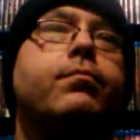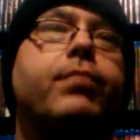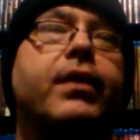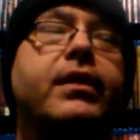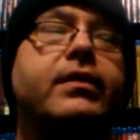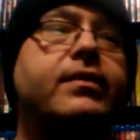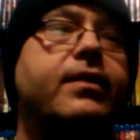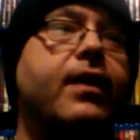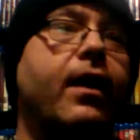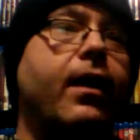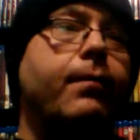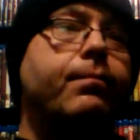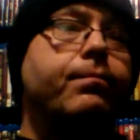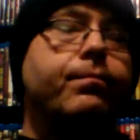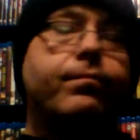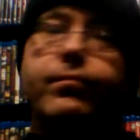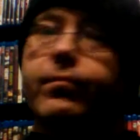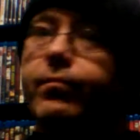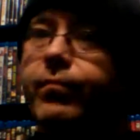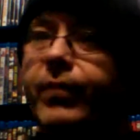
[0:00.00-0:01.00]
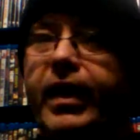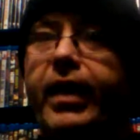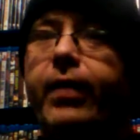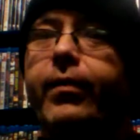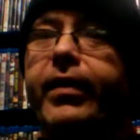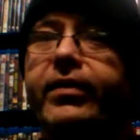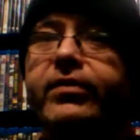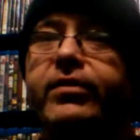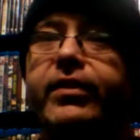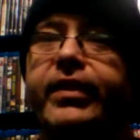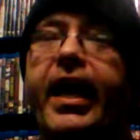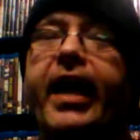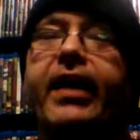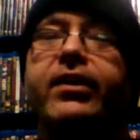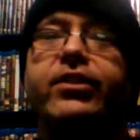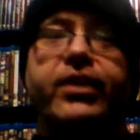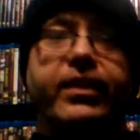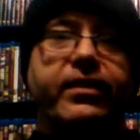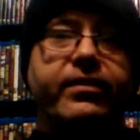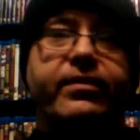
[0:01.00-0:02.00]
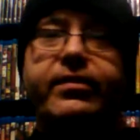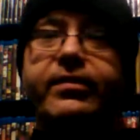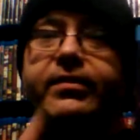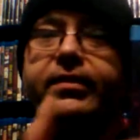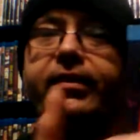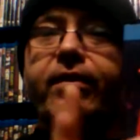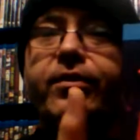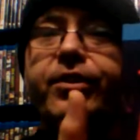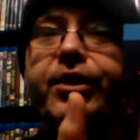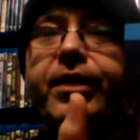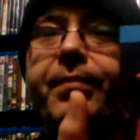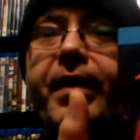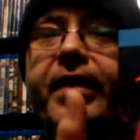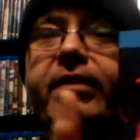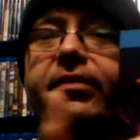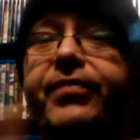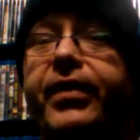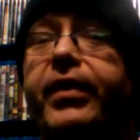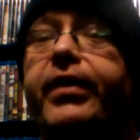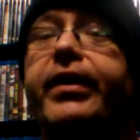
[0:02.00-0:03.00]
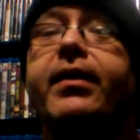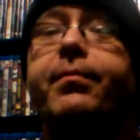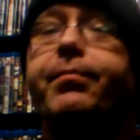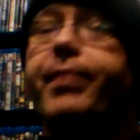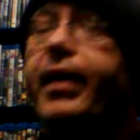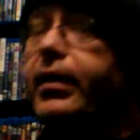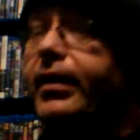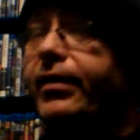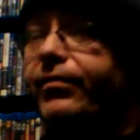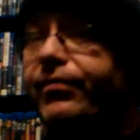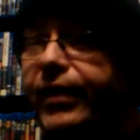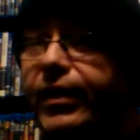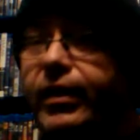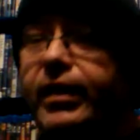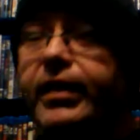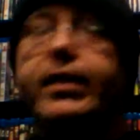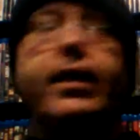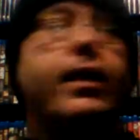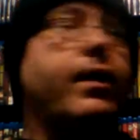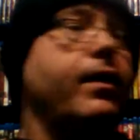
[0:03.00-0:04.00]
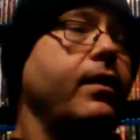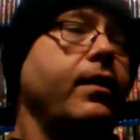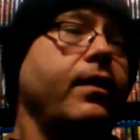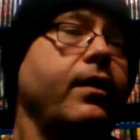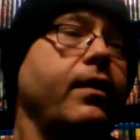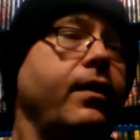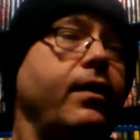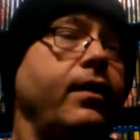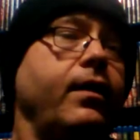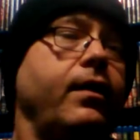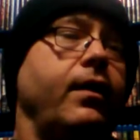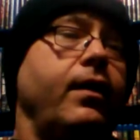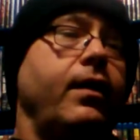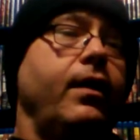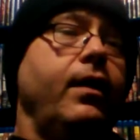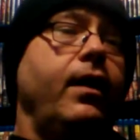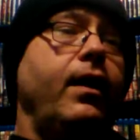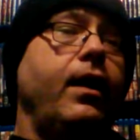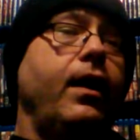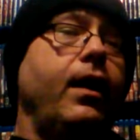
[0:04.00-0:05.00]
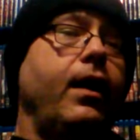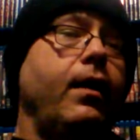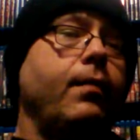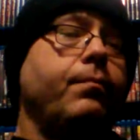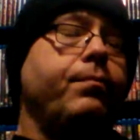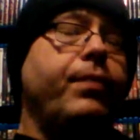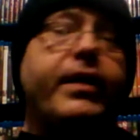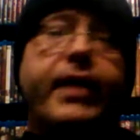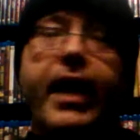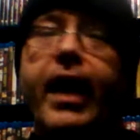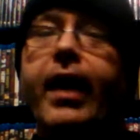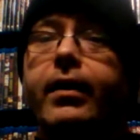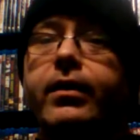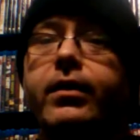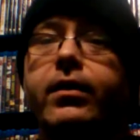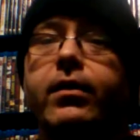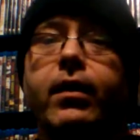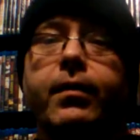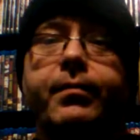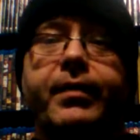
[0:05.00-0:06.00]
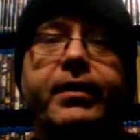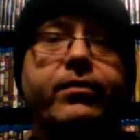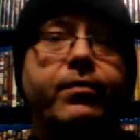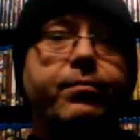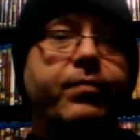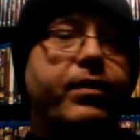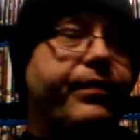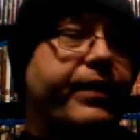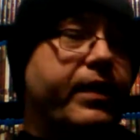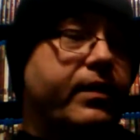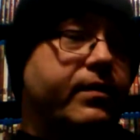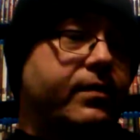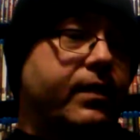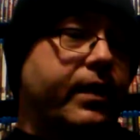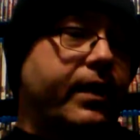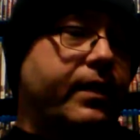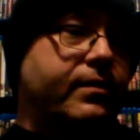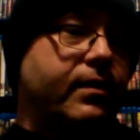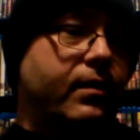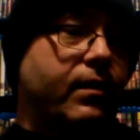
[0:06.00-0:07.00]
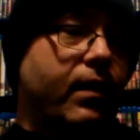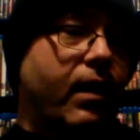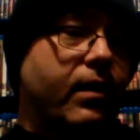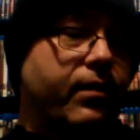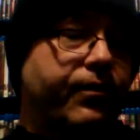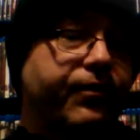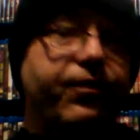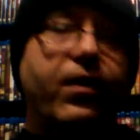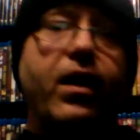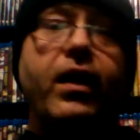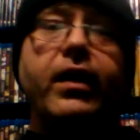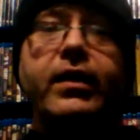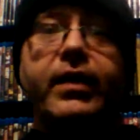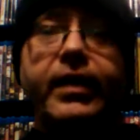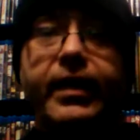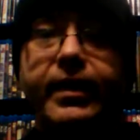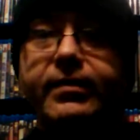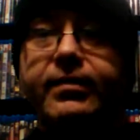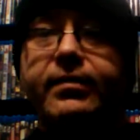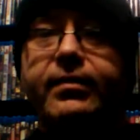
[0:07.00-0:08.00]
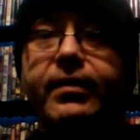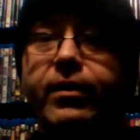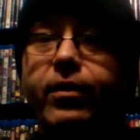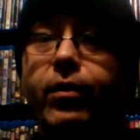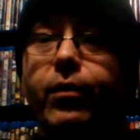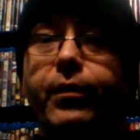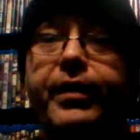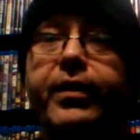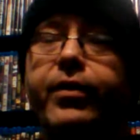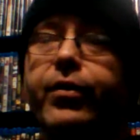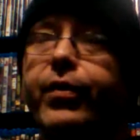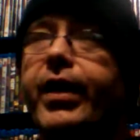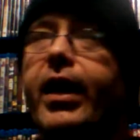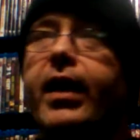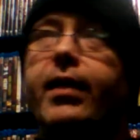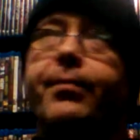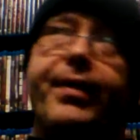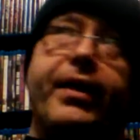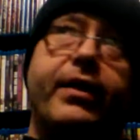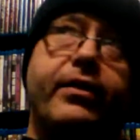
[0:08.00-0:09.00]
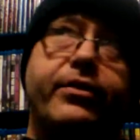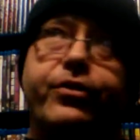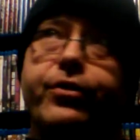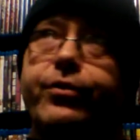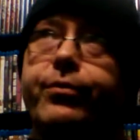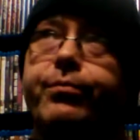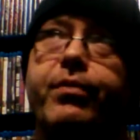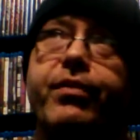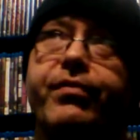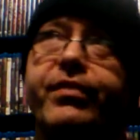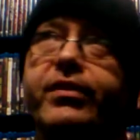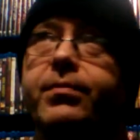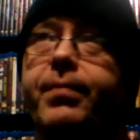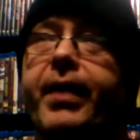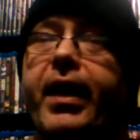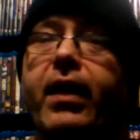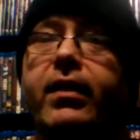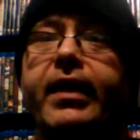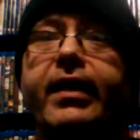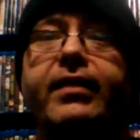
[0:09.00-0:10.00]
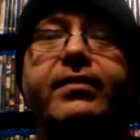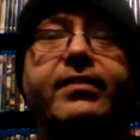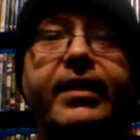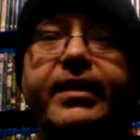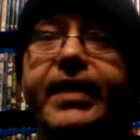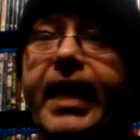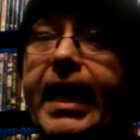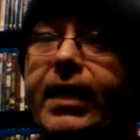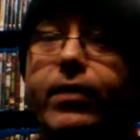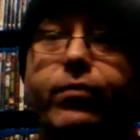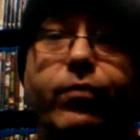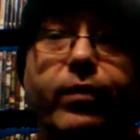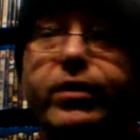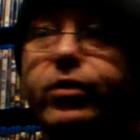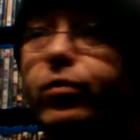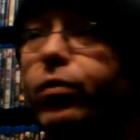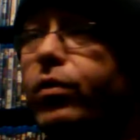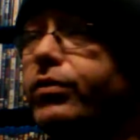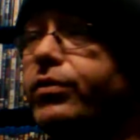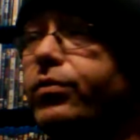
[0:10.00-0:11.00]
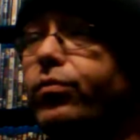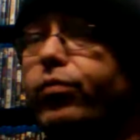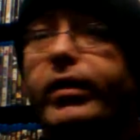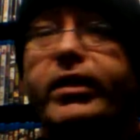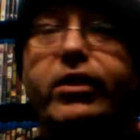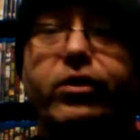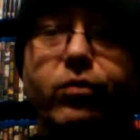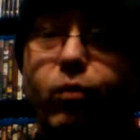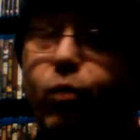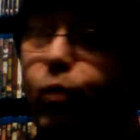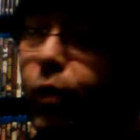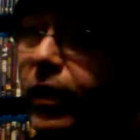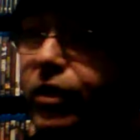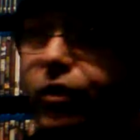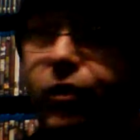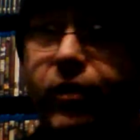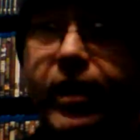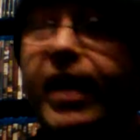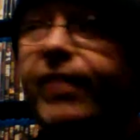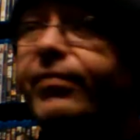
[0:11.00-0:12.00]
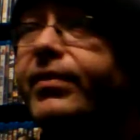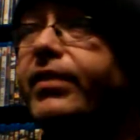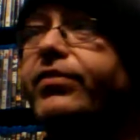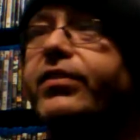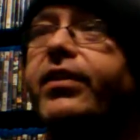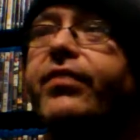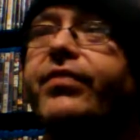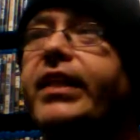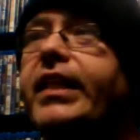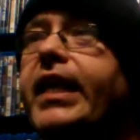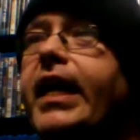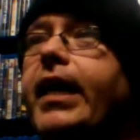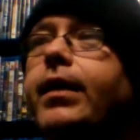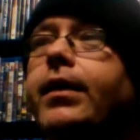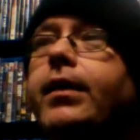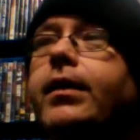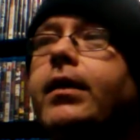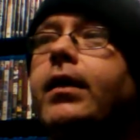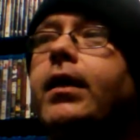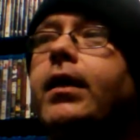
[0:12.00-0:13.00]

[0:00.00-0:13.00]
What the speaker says: But anyway, so yeah, she's, you know, she makes a very compelling villain. But yeah, you know, I mean, the movie is, it's a lot of fun. It's, you know, you got to be into movies about like satanic rituals and witchcraft and stuff like that.